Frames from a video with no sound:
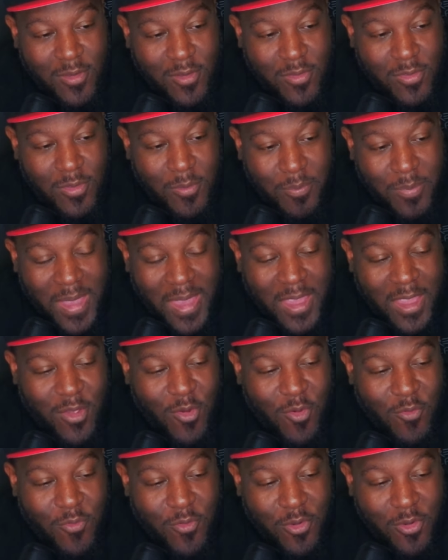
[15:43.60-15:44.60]
paint
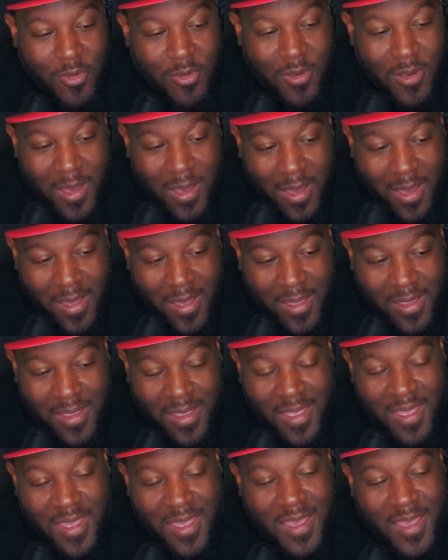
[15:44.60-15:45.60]
over her eye.
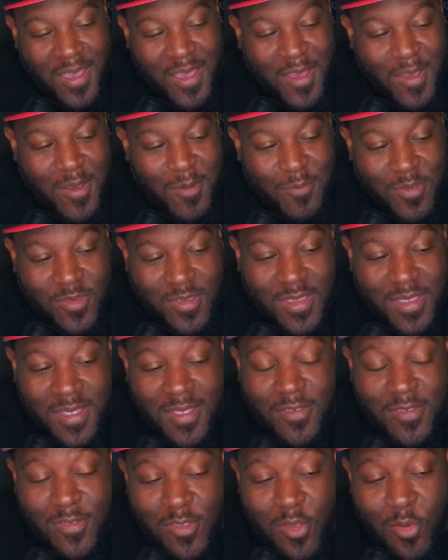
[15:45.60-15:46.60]
She
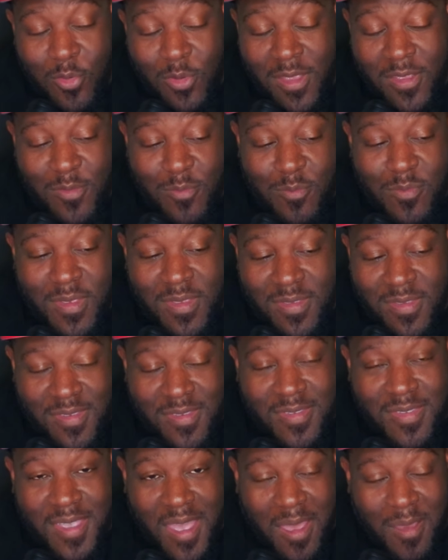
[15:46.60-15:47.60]
is known as Mrs.
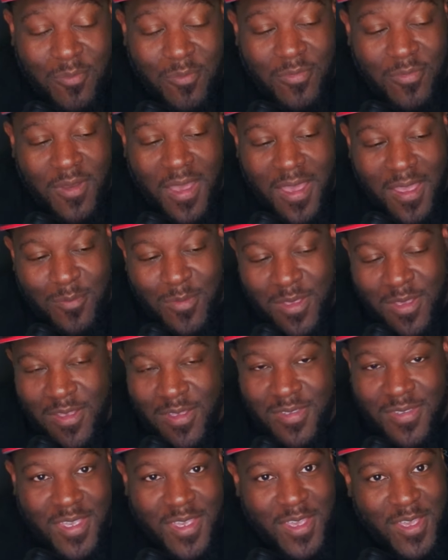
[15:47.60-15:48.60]
Top 5
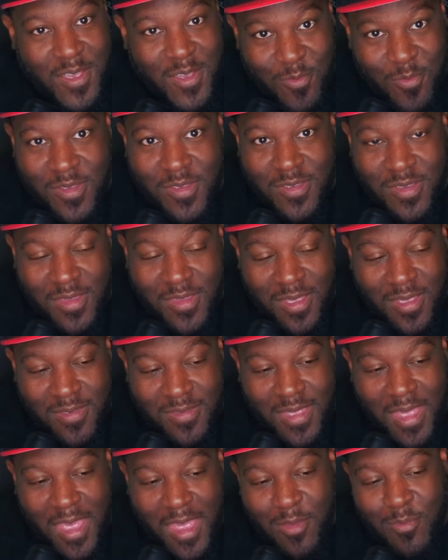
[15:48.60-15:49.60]
because when she does
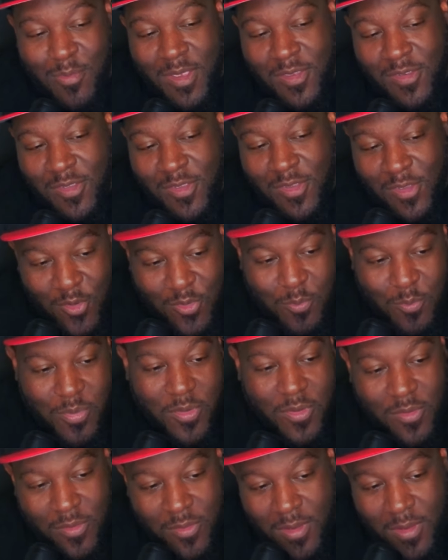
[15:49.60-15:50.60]
that animation, it goes
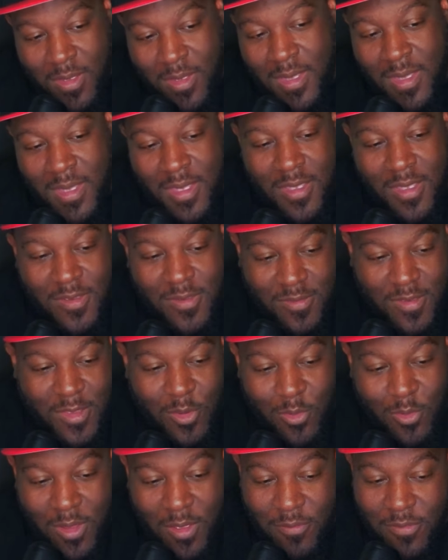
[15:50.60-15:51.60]
psh. Cino
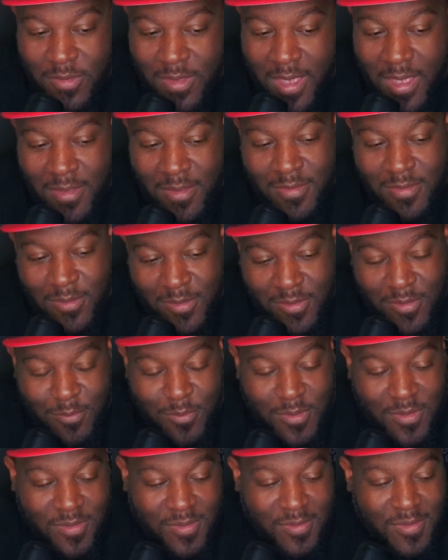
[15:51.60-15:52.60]
loves that. This is
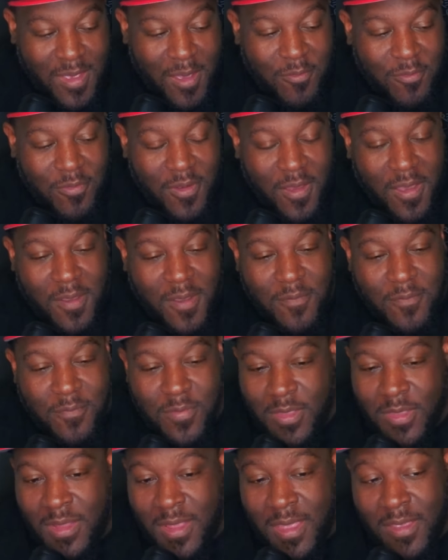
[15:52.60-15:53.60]
Mrs. Top 5.
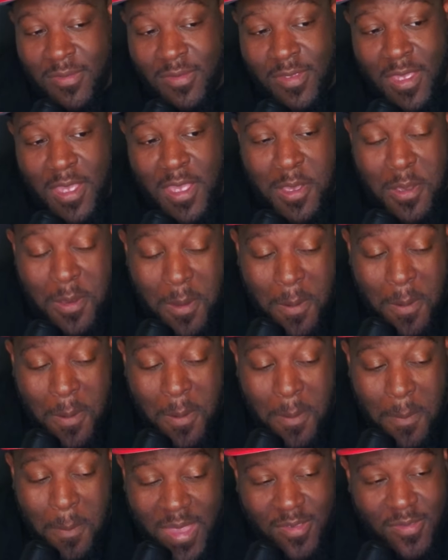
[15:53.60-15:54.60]
Nonetheless,
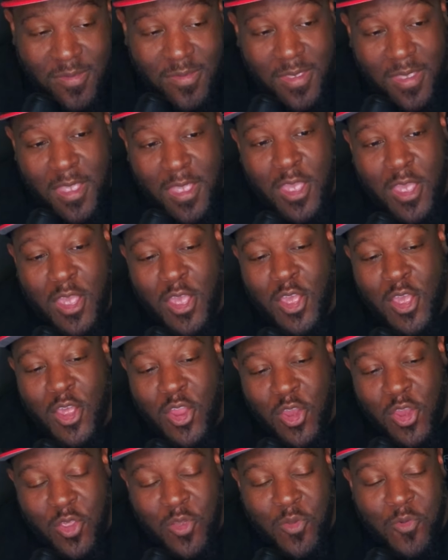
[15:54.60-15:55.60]
amazing
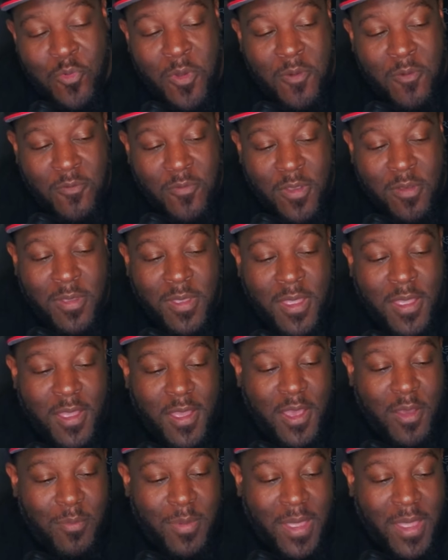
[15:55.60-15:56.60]
new variant
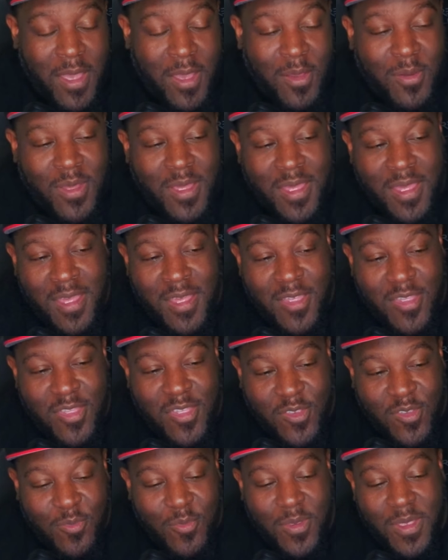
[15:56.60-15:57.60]
coming out
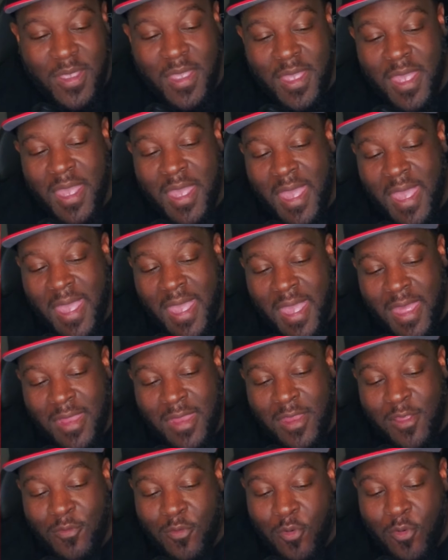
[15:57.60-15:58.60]
this week. And
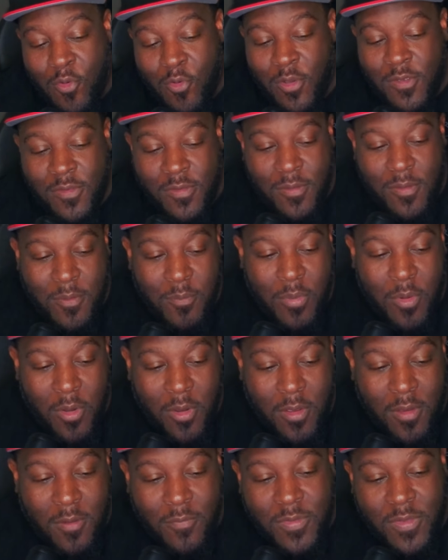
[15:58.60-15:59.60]
of course,
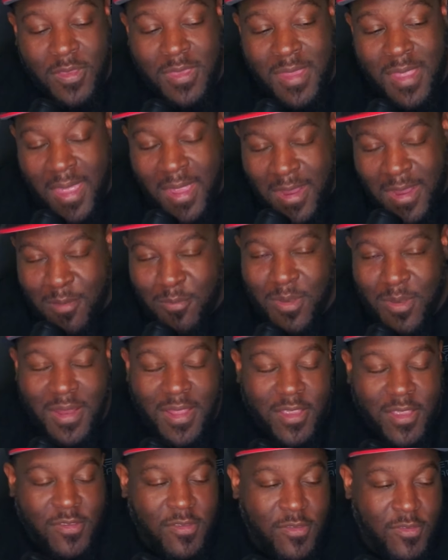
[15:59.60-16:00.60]
part of the Dan Hip
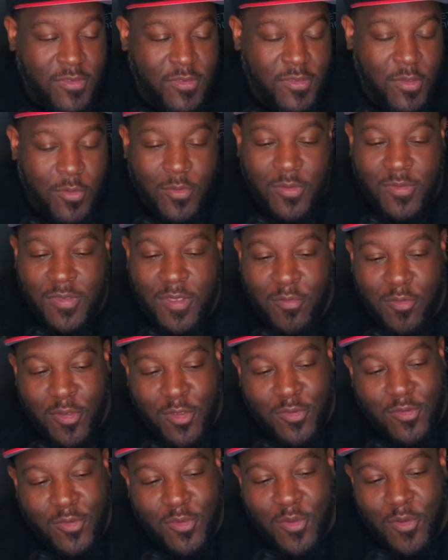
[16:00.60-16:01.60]
collection. So
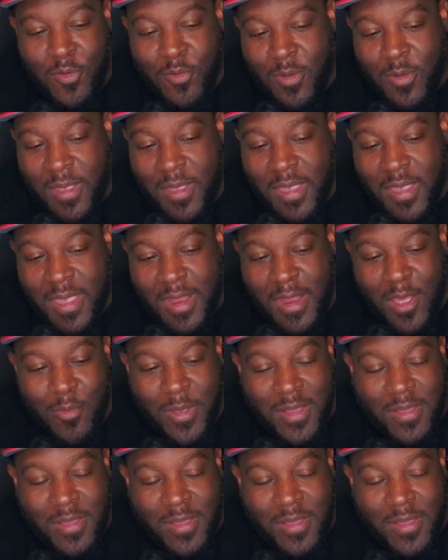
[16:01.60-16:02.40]
700 gold. Cannot wait to